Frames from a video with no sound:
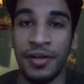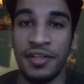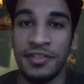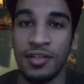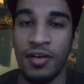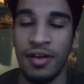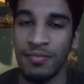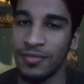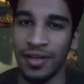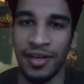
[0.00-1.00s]
it on
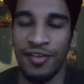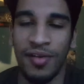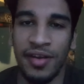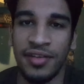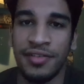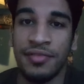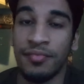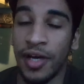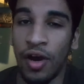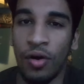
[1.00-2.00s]
Instagram, and here it is,
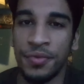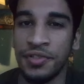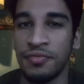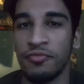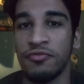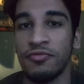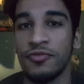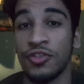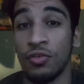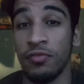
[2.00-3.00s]
my Hobbs and
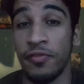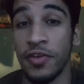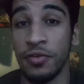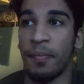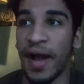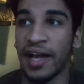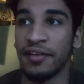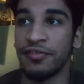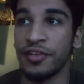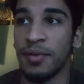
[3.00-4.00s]
Shaw review. Back
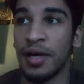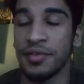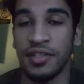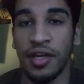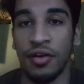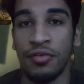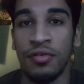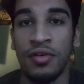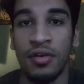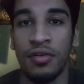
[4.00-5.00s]
a few hours ago
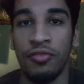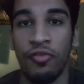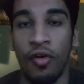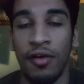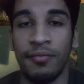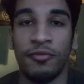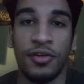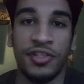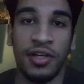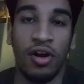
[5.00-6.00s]
from
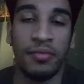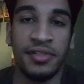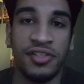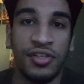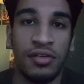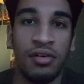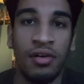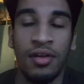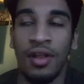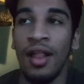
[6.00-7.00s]
watching Hobbs and Shaw,
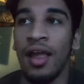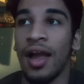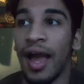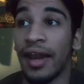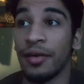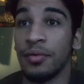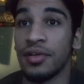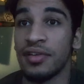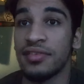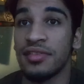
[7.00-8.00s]
and it
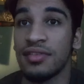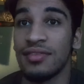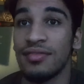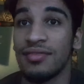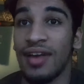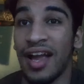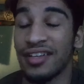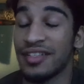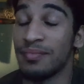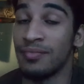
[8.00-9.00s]
was
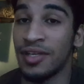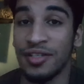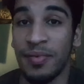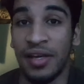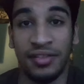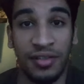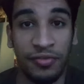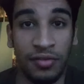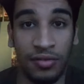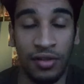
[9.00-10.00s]
actually much better than I
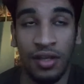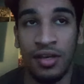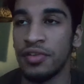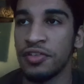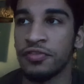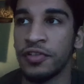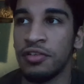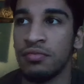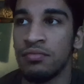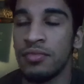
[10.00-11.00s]
thought. This
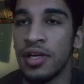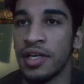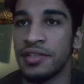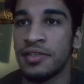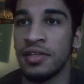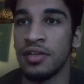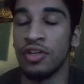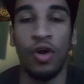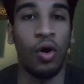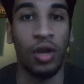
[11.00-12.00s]
film is
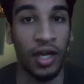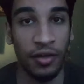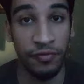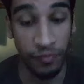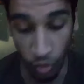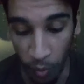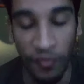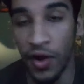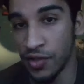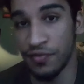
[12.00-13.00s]
not like a normal
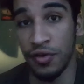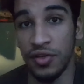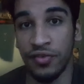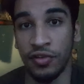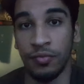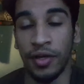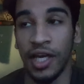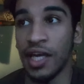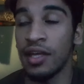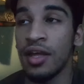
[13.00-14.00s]
Fast and Furious film,
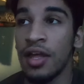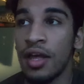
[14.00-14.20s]
okay?